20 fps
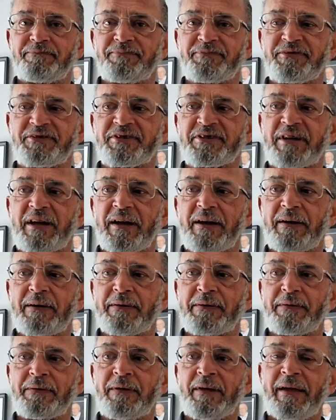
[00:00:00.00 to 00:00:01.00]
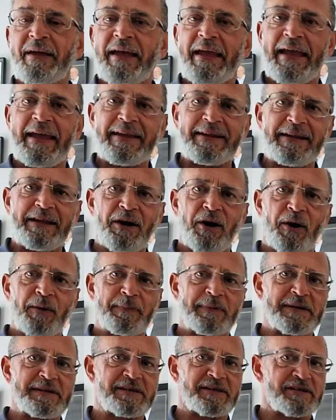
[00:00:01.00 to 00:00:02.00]
So any
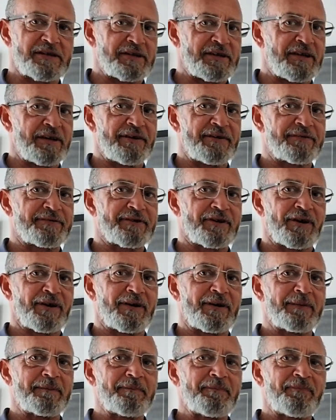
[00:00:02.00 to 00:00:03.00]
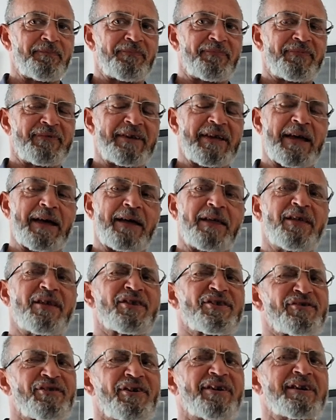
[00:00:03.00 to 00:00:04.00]
hobbies that you've got, yeah,
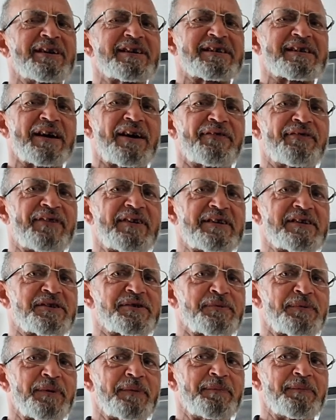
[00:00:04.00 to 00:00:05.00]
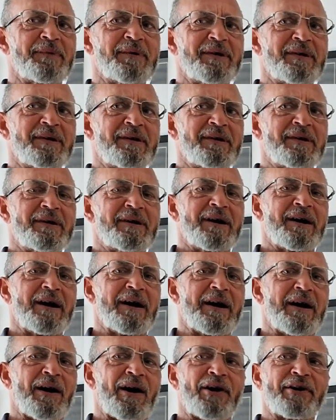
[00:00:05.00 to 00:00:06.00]
throw yourself into them.
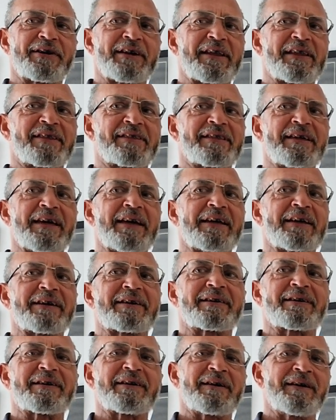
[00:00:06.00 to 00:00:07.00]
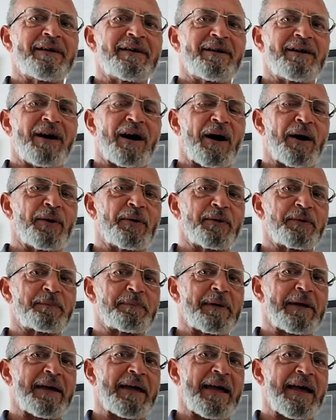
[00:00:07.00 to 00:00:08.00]
I didn't think I would
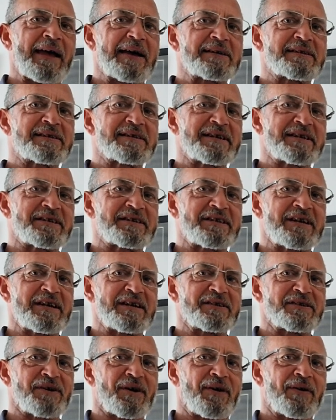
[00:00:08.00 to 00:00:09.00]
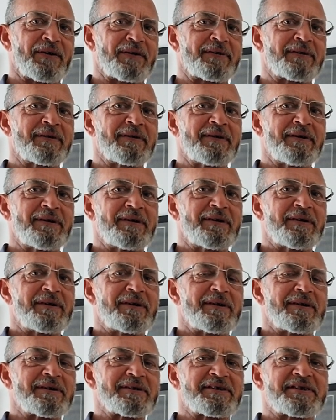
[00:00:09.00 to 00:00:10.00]
be here 6 years on
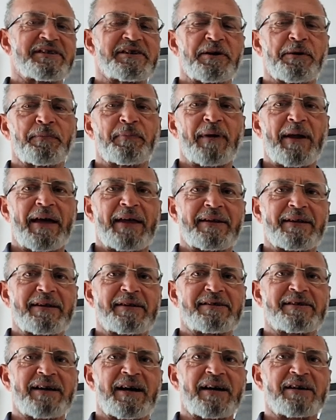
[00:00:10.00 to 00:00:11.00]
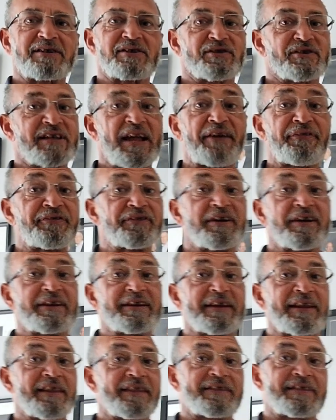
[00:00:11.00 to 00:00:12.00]
and still playing the guitars. I definitely
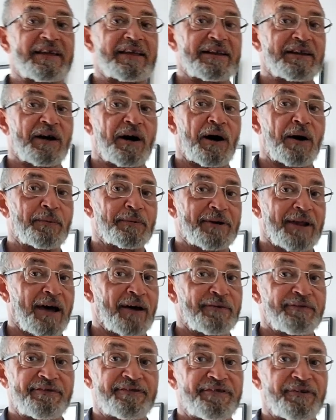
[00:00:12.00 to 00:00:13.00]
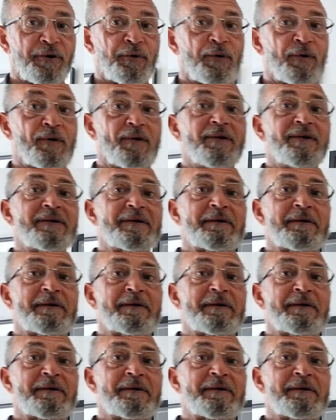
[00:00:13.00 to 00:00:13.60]
didn't think that I would own 4.